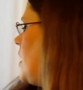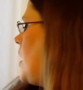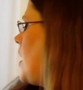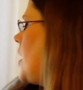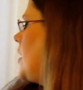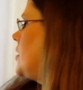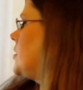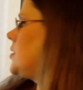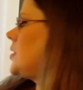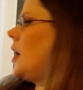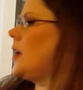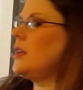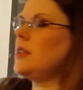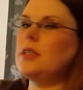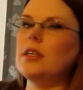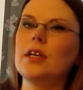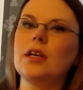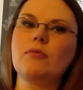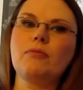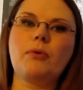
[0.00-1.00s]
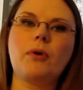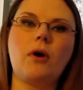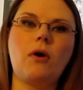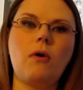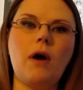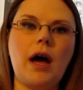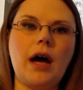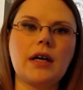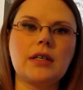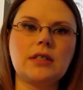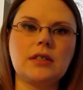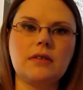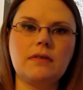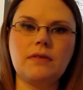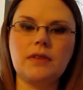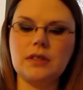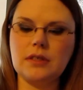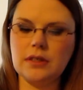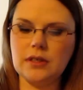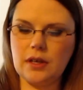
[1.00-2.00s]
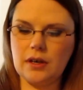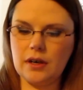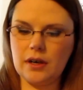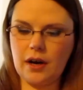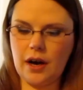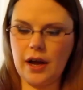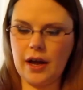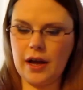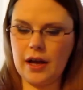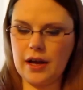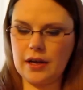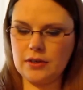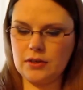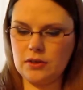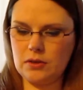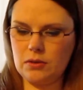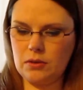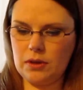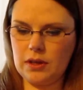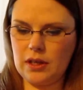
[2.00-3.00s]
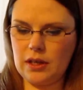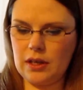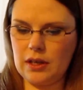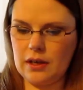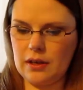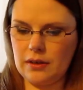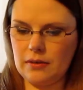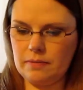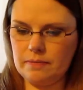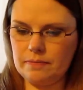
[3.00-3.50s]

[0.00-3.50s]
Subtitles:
I decided to get proactive this year and do the